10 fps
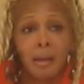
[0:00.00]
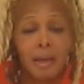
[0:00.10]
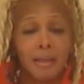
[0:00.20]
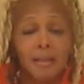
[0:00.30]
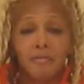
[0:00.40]

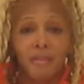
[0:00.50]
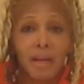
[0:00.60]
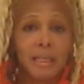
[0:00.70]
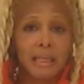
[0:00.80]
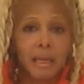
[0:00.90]
And then the
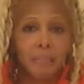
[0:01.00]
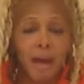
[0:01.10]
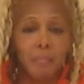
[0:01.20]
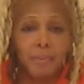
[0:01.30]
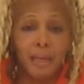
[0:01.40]
funniest thing
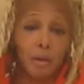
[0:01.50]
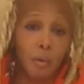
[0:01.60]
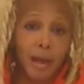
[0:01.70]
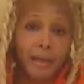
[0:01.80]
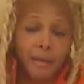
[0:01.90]
about being who
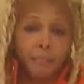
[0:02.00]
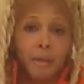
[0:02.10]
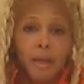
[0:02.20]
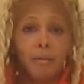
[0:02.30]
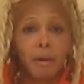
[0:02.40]
I am,
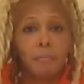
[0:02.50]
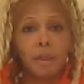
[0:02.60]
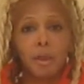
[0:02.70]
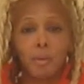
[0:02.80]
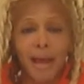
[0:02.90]
you're from a
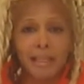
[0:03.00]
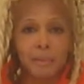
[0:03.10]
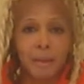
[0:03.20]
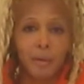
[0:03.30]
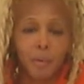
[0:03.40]
little ass
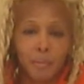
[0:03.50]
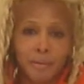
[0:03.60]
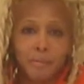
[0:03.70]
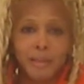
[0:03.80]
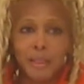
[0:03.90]
man and want to
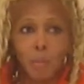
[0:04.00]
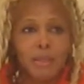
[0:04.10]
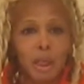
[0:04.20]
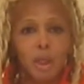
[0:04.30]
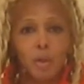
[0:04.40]
be a man. So
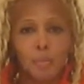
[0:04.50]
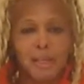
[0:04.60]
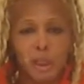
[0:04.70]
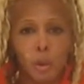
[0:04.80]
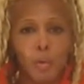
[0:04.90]
was a little
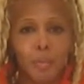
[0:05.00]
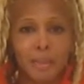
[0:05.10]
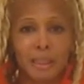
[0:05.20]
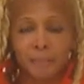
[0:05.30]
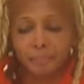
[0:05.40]
bitty short
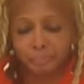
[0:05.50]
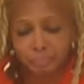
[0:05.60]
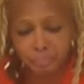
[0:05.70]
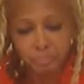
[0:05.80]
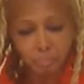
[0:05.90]
one,
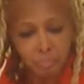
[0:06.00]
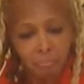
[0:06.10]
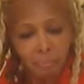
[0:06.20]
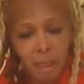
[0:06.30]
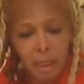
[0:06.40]

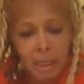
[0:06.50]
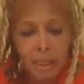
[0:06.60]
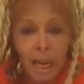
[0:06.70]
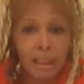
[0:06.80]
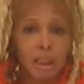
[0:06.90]

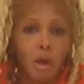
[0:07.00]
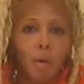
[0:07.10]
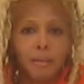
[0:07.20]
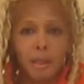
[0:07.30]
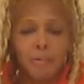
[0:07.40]
Not the
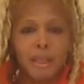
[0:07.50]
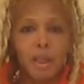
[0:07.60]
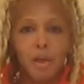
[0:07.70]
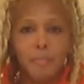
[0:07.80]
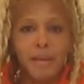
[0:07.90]
tall ones, I was a
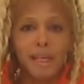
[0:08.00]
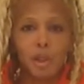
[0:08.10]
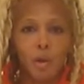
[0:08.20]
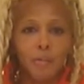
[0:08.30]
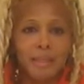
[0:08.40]
little bitty
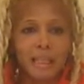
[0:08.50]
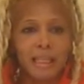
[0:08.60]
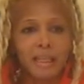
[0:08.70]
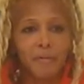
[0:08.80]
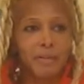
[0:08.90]
short ones
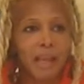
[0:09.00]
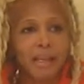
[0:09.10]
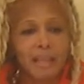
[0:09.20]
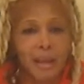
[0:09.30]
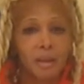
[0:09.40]
and stuff. It's like
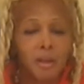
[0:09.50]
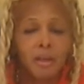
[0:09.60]
I said,